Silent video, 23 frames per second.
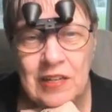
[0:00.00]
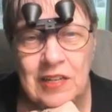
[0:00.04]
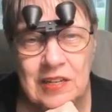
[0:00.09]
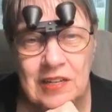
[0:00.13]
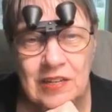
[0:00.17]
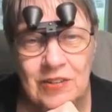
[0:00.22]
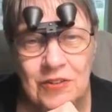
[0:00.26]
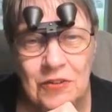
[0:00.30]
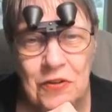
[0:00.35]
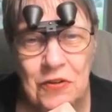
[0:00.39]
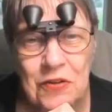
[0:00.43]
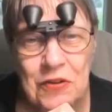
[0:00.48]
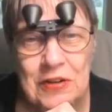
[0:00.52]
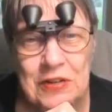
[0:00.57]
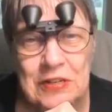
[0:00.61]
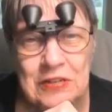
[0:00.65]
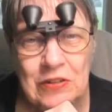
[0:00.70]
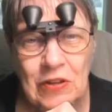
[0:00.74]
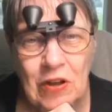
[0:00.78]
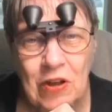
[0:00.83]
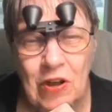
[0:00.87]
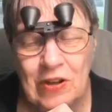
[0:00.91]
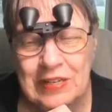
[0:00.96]
here
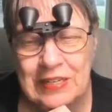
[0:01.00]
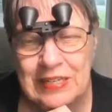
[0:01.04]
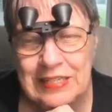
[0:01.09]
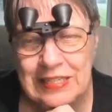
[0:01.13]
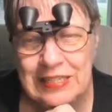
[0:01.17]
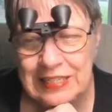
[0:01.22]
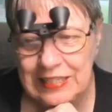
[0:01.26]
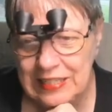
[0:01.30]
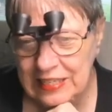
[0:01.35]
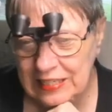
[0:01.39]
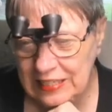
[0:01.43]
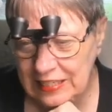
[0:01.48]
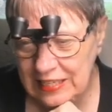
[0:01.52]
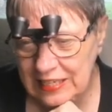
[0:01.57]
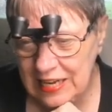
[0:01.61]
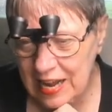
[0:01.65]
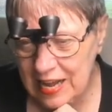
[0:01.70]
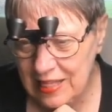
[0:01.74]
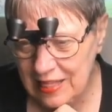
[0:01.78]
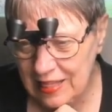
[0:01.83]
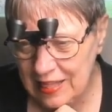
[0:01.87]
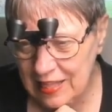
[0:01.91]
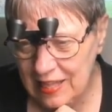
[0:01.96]
on August the
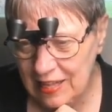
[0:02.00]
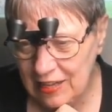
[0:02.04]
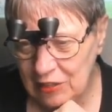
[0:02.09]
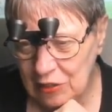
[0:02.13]
10th,